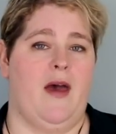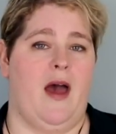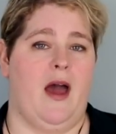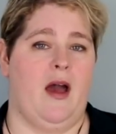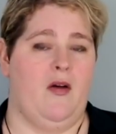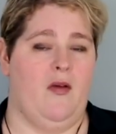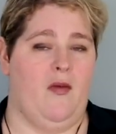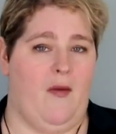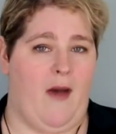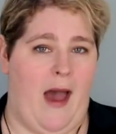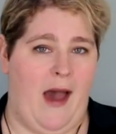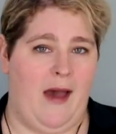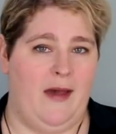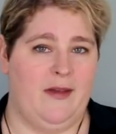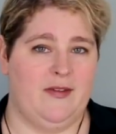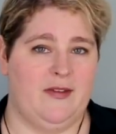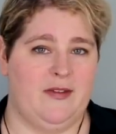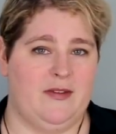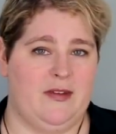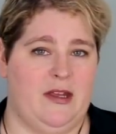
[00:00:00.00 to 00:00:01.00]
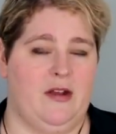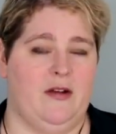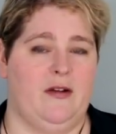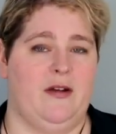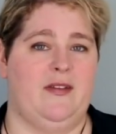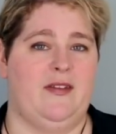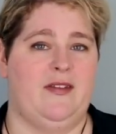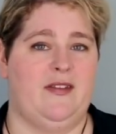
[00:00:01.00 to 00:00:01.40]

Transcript: that class here in